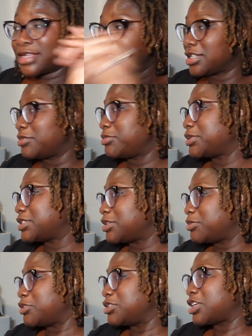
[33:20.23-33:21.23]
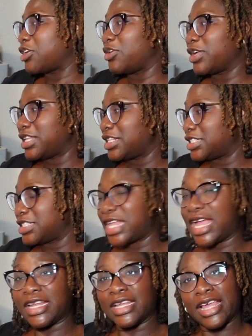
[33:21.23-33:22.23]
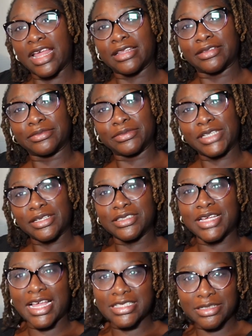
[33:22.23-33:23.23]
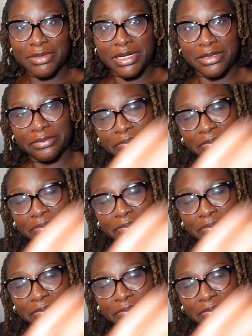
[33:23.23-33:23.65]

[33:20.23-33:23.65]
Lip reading: So let me put some music on and get this thing together. Talk to you guys in a minute.